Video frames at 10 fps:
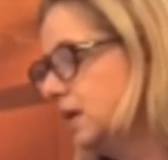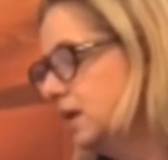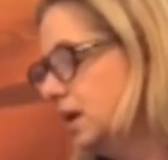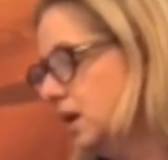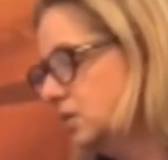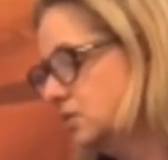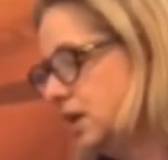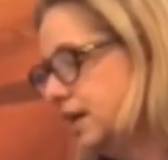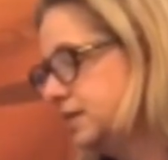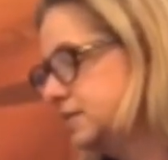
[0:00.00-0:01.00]
All
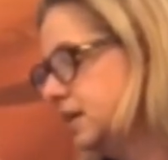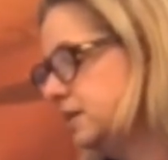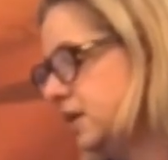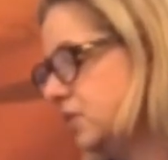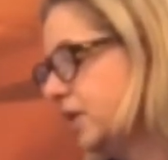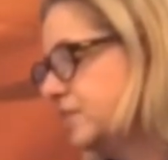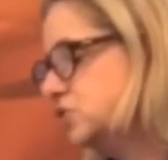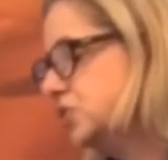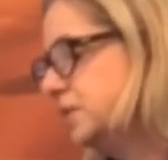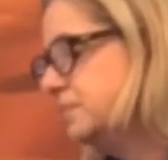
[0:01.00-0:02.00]
right, another craft you
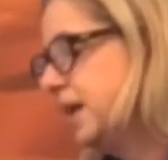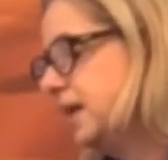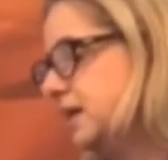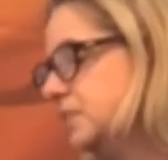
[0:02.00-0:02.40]
could make.